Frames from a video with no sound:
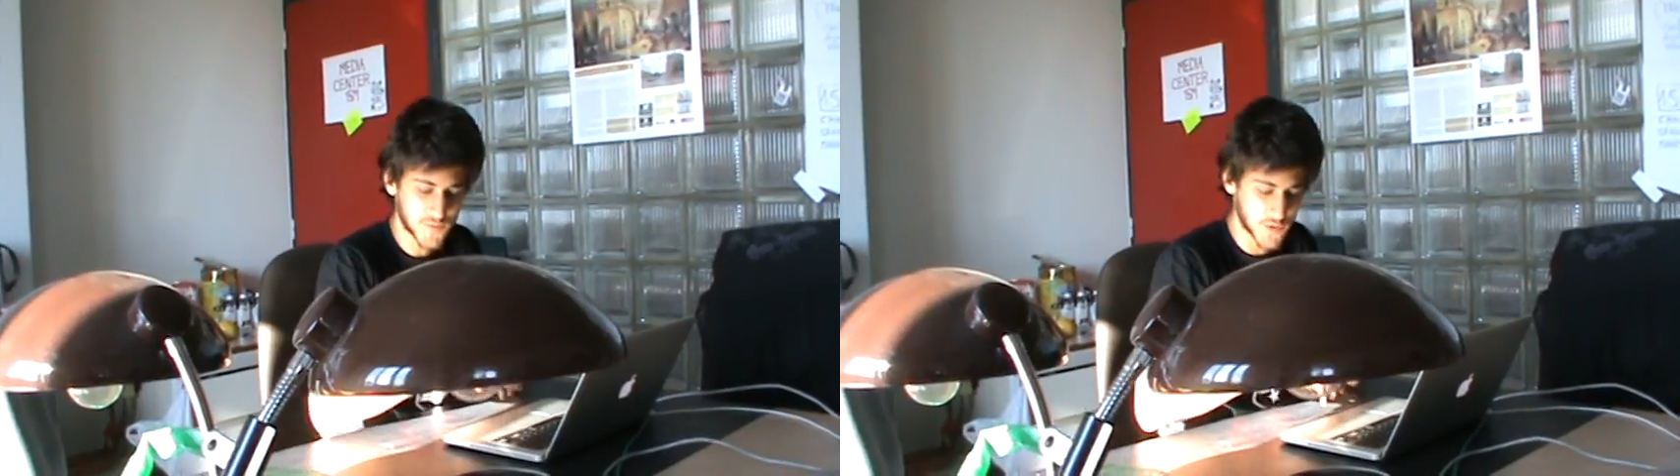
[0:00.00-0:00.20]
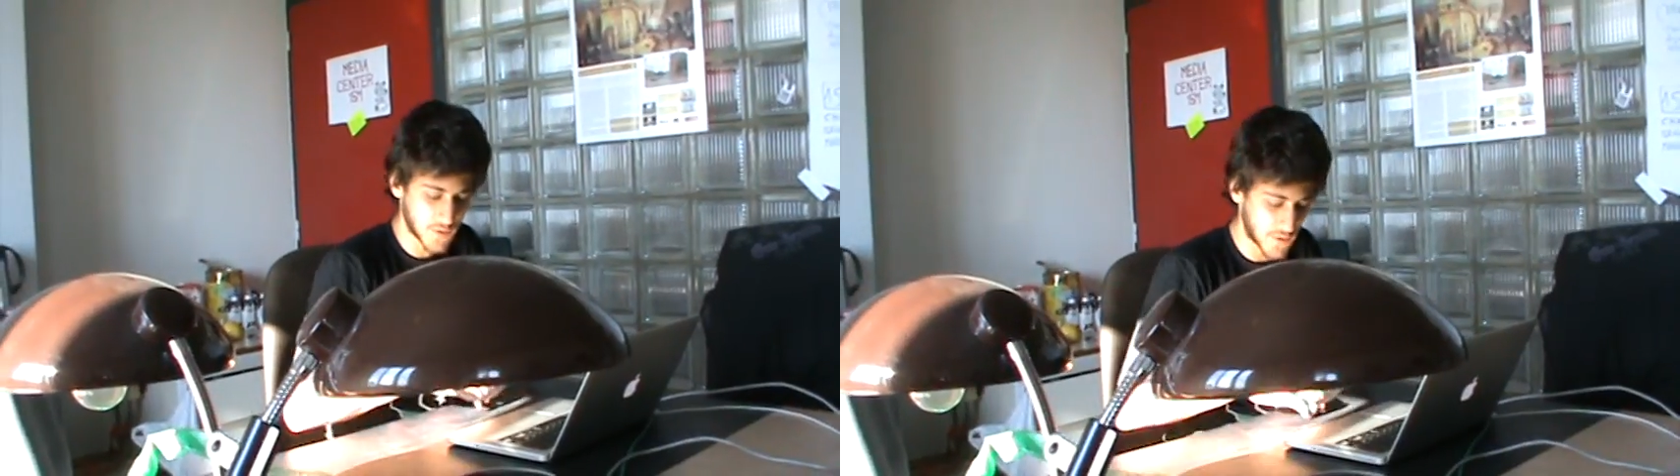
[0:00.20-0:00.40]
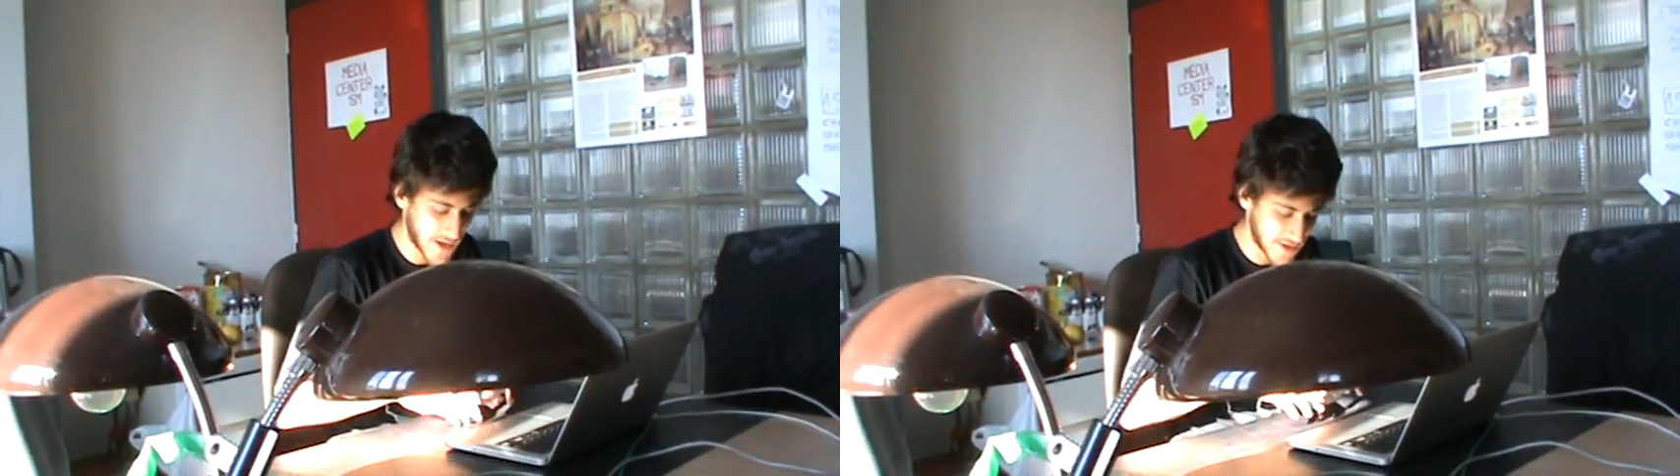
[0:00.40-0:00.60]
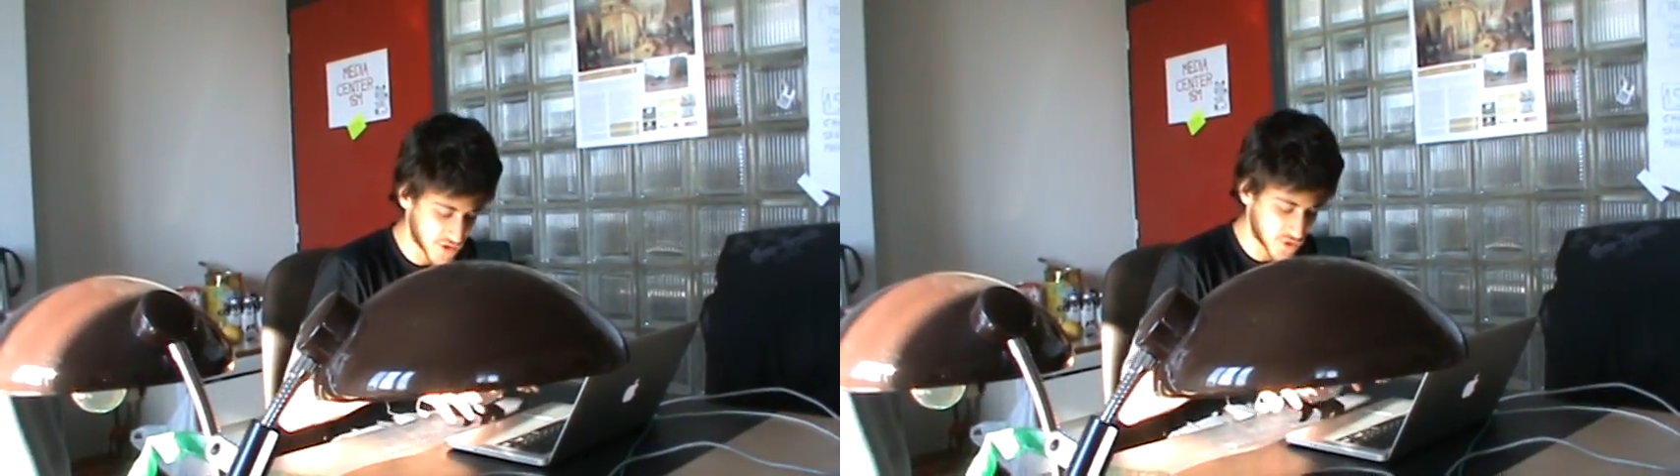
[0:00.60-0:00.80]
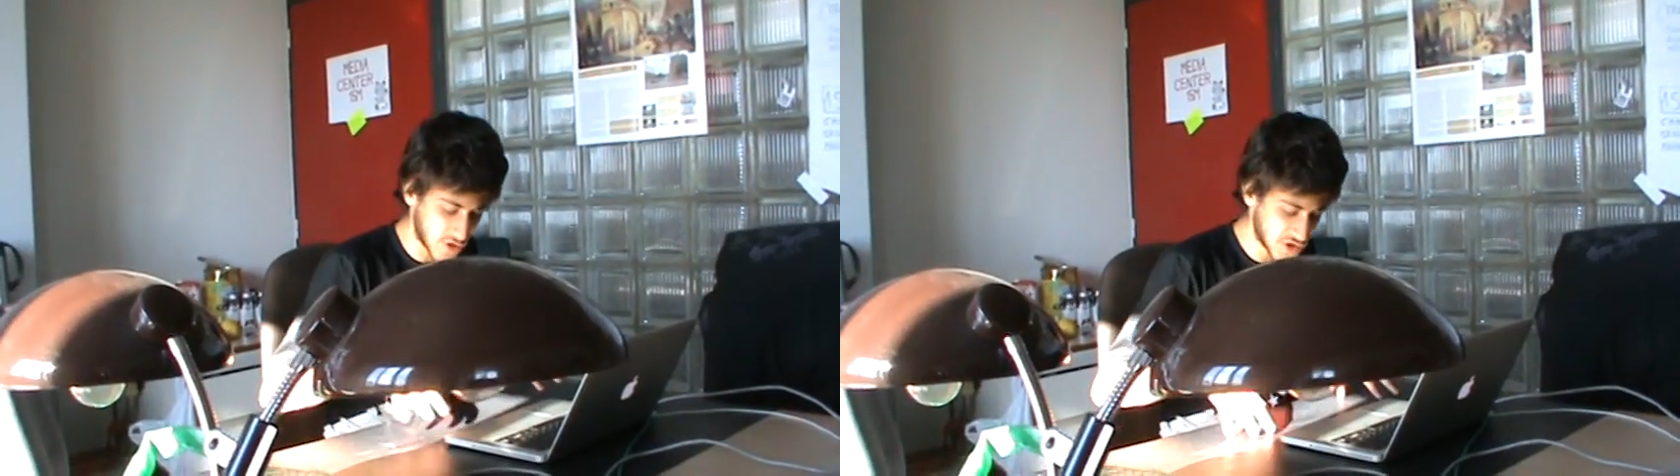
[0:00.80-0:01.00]
to create a
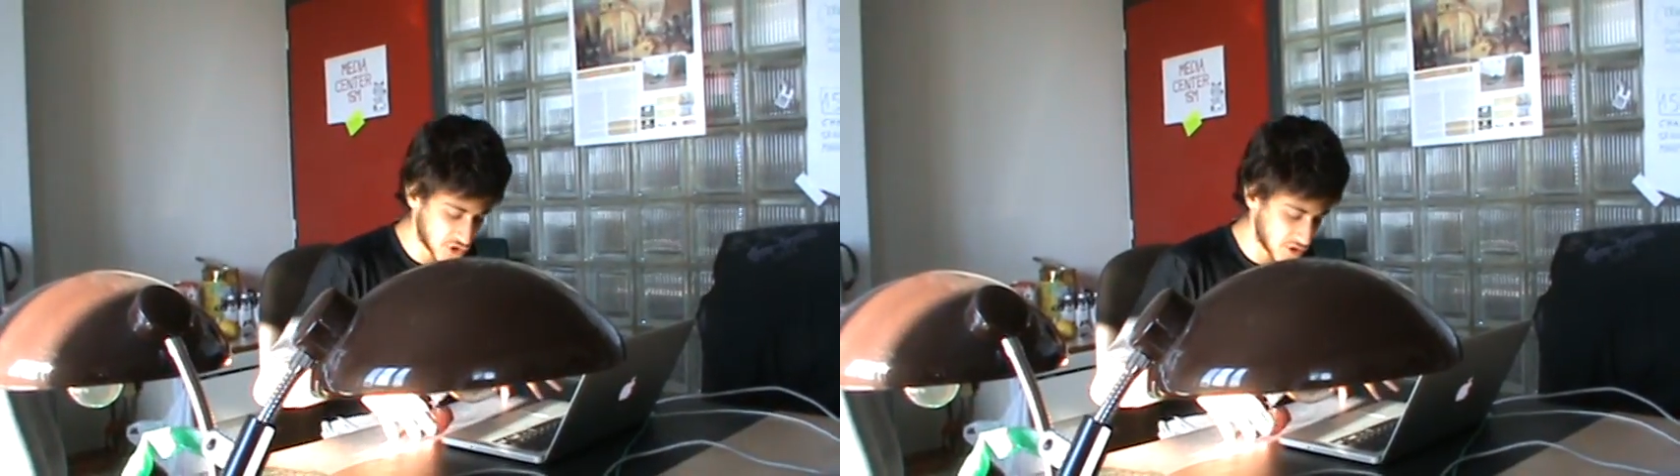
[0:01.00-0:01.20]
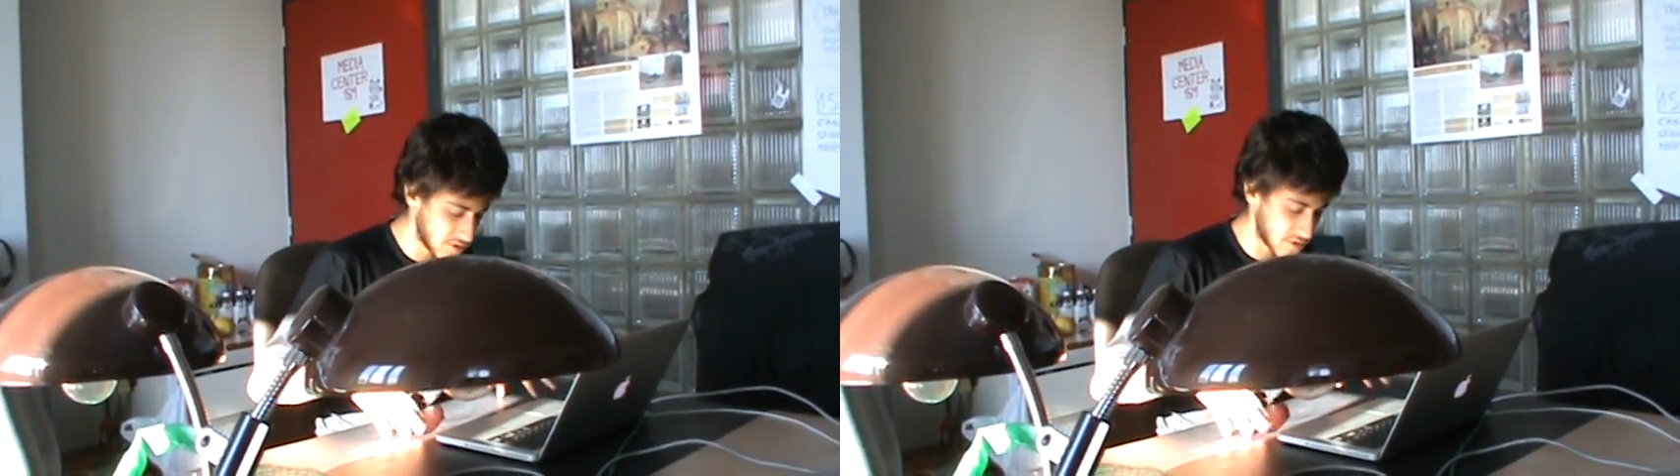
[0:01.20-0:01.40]
structure